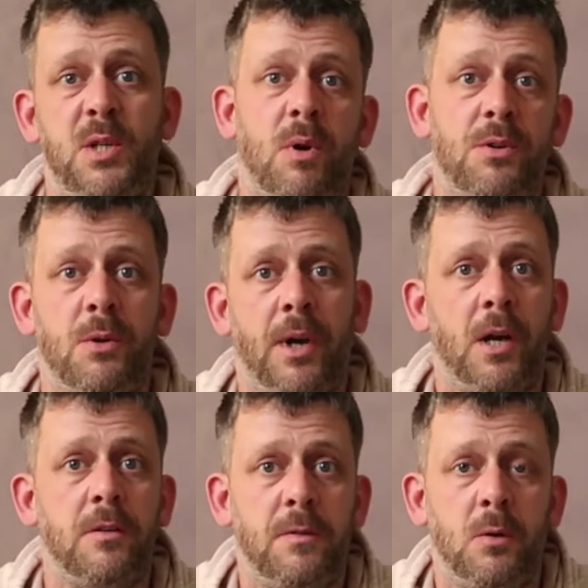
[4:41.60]
one do I
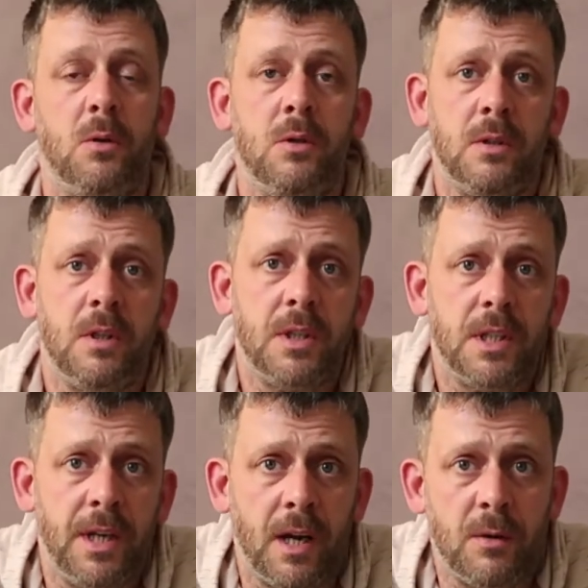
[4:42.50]
go for?
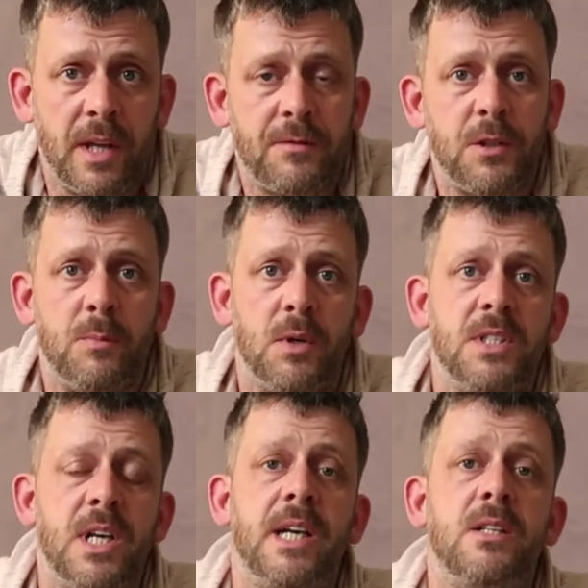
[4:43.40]
The
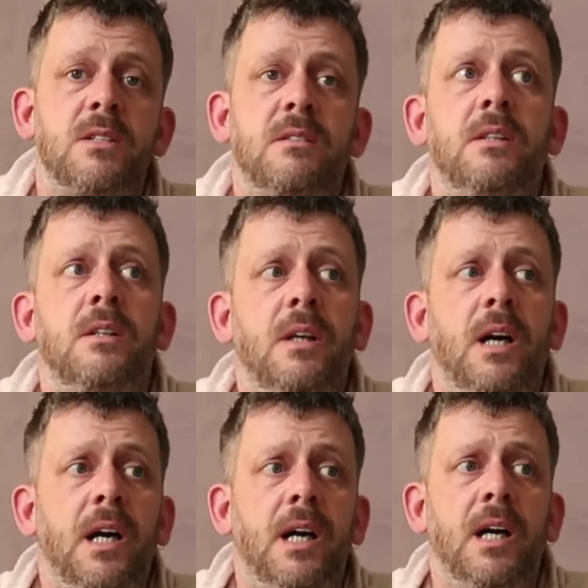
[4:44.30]
f2.8
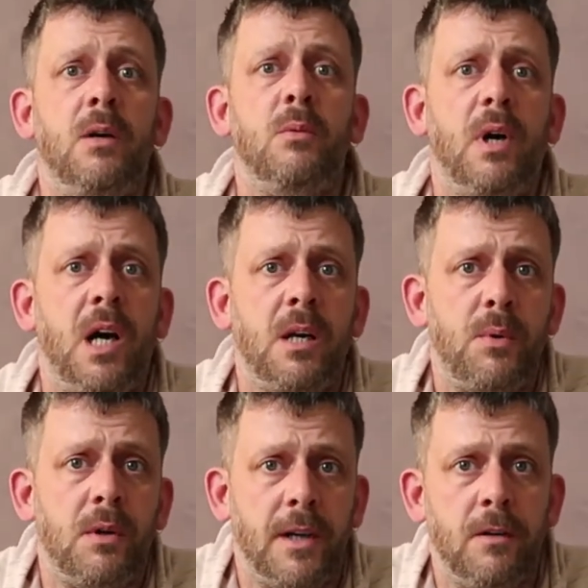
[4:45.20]
I'd
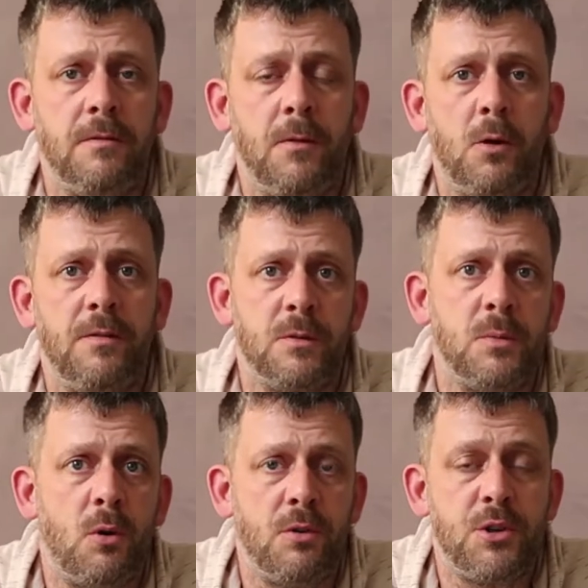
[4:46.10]
probably gone for
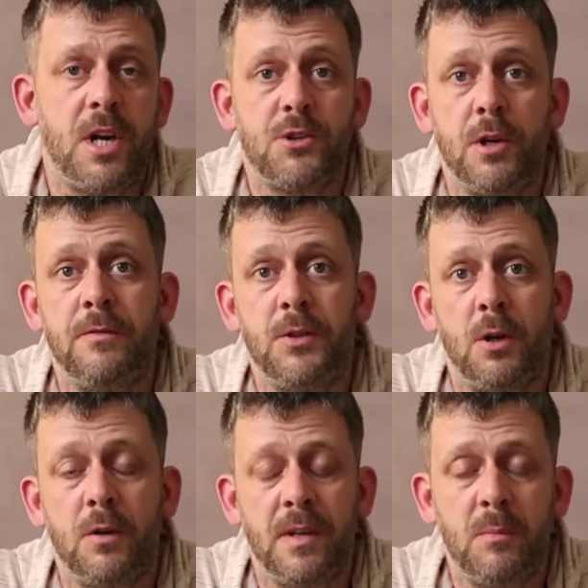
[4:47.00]
more in terrestrial
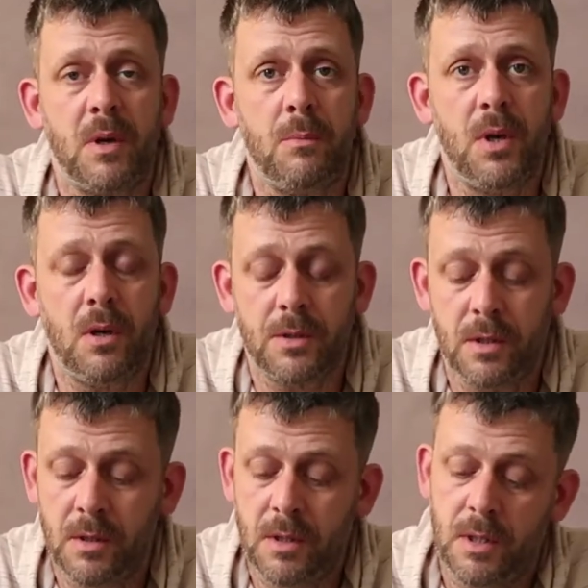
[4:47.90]
photography, but I'm not.
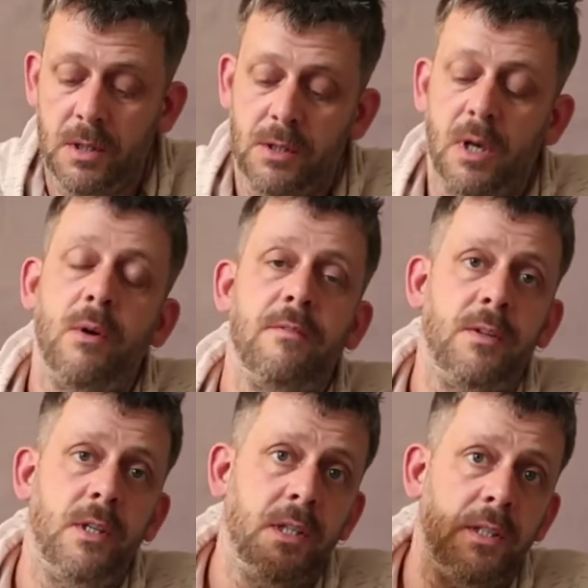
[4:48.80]
So I went
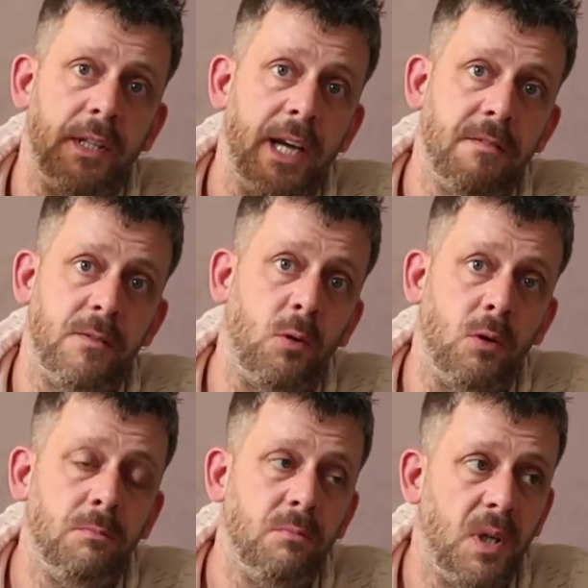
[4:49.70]
for the
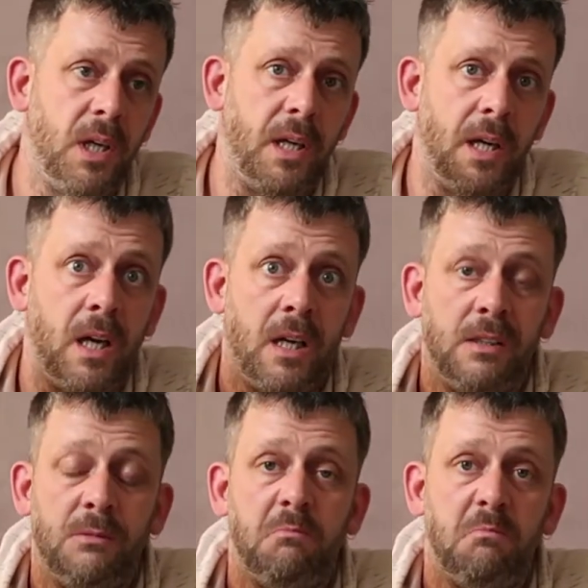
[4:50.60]
f4.
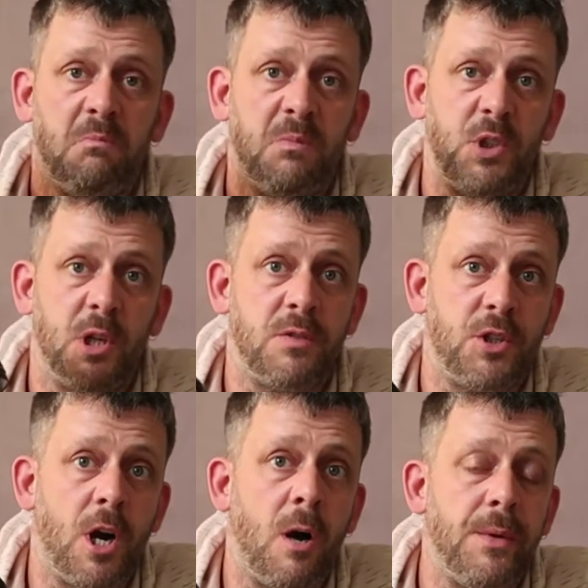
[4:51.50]
Chose the
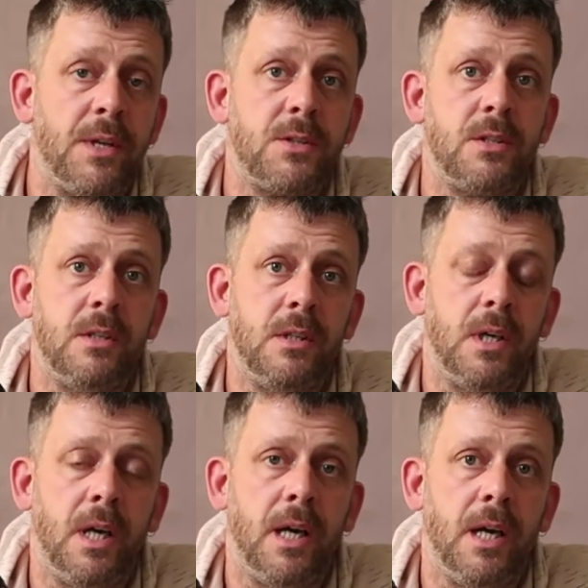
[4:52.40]
sharpness
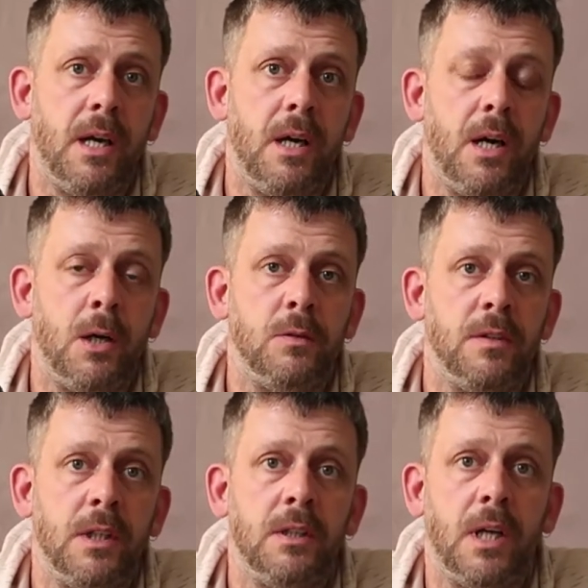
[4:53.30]

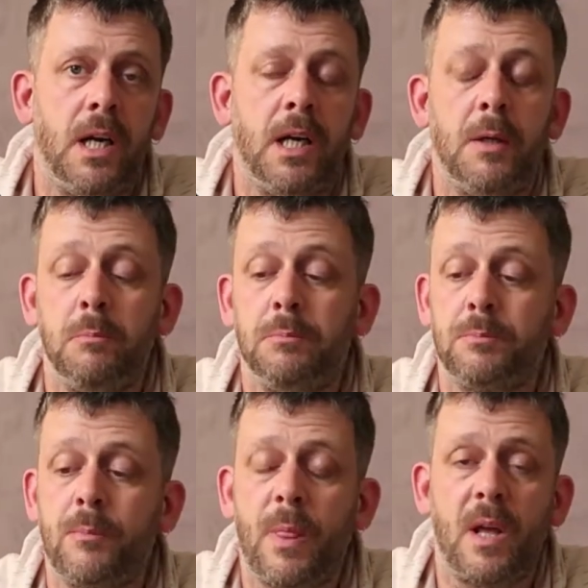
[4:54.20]
over
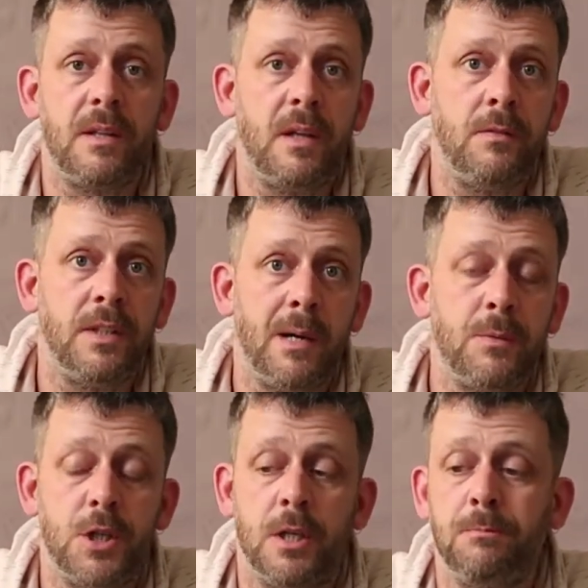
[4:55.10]
the
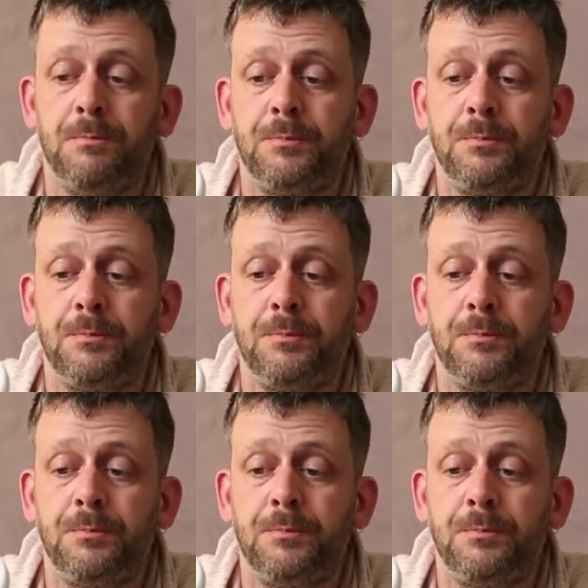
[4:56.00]
aperture.